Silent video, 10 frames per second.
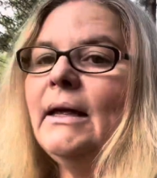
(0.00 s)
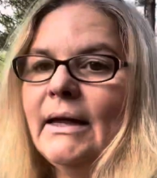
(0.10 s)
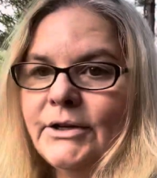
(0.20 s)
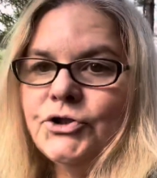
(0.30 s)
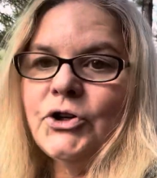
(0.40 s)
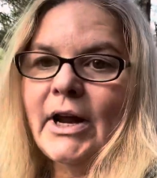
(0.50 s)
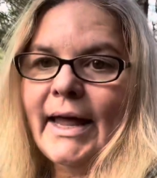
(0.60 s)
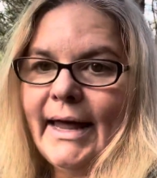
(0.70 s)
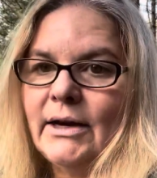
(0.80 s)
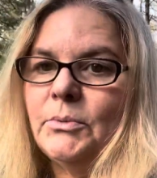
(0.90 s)
injured
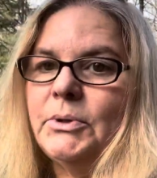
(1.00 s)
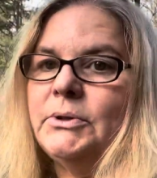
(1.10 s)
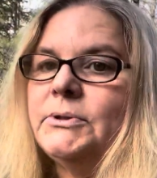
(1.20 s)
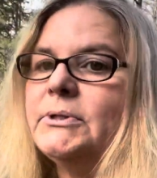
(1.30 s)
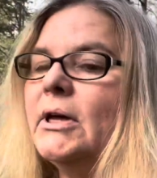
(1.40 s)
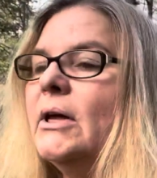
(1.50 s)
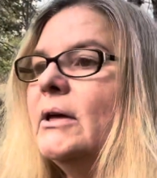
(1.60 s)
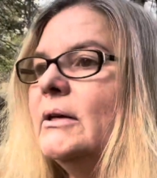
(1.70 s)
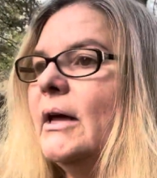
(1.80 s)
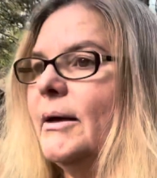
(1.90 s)
animals
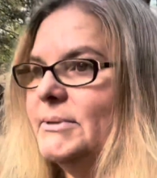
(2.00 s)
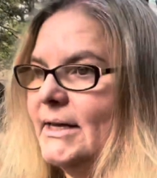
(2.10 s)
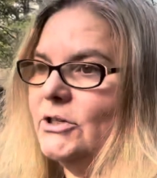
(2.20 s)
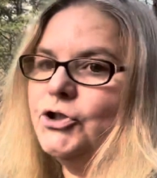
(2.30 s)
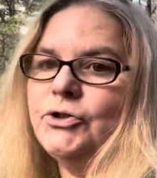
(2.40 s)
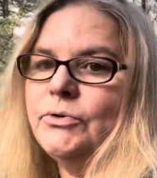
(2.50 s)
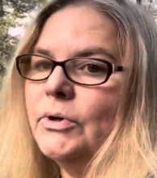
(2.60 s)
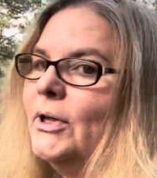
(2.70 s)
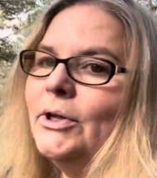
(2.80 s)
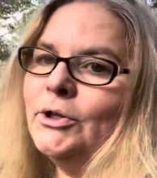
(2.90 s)
upset you,
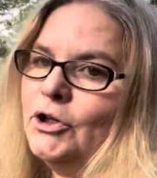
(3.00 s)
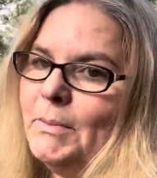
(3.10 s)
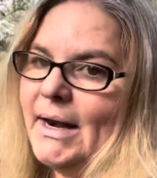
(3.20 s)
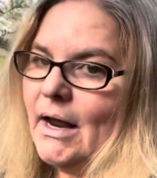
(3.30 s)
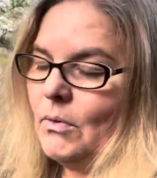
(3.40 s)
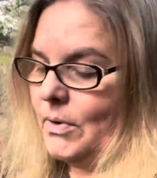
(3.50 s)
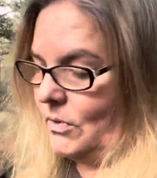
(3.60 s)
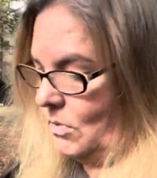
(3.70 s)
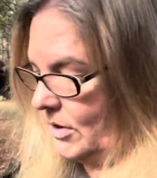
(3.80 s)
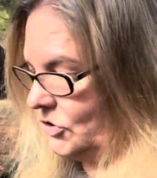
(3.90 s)
you may not want to
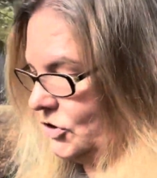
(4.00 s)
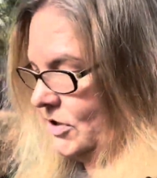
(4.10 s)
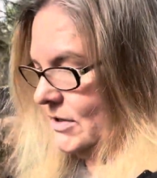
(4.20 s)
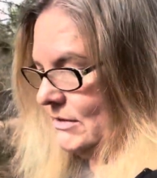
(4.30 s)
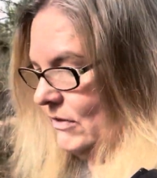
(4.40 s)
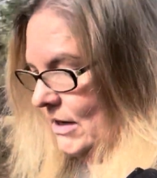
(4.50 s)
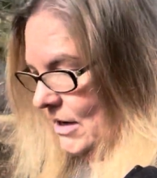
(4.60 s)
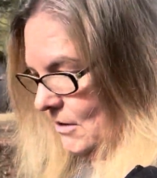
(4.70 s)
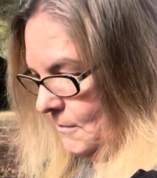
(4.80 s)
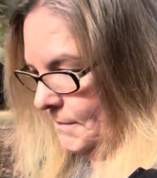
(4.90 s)
watch this
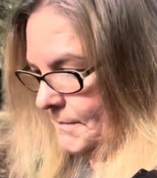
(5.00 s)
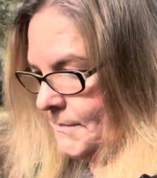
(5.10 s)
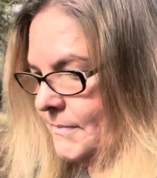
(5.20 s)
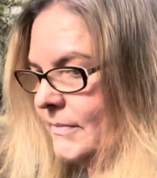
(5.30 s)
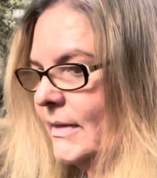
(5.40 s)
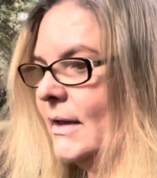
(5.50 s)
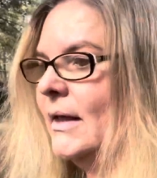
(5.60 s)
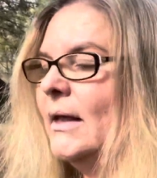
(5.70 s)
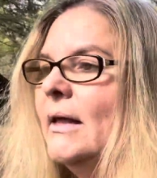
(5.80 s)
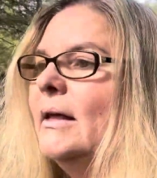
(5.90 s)
video.
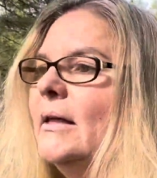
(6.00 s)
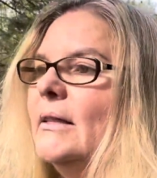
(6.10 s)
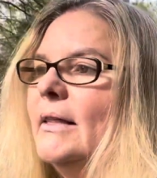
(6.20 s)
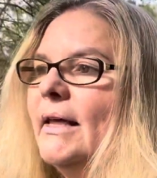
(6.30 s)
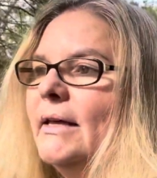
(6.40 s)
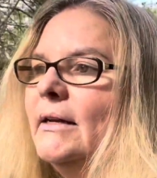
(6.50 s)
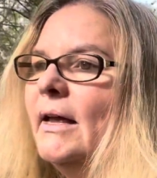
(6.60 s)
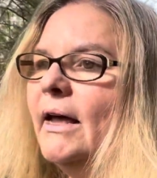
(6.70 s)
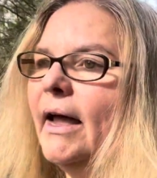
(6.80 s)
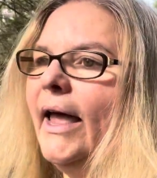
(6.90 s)
Then
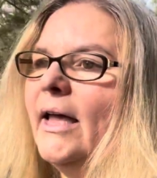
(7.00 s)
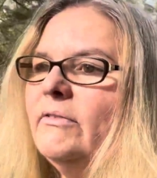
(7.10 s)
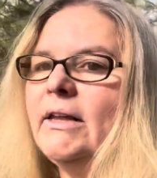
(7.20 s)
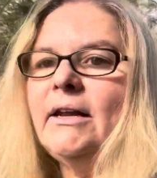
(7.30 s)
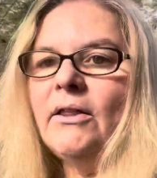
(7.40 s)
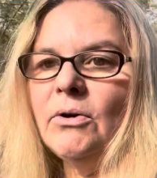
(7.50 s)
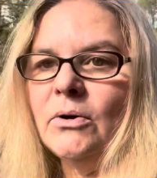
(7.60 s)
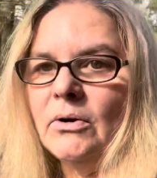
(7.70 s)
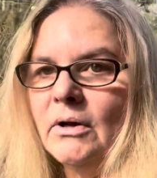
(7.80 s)
I have another,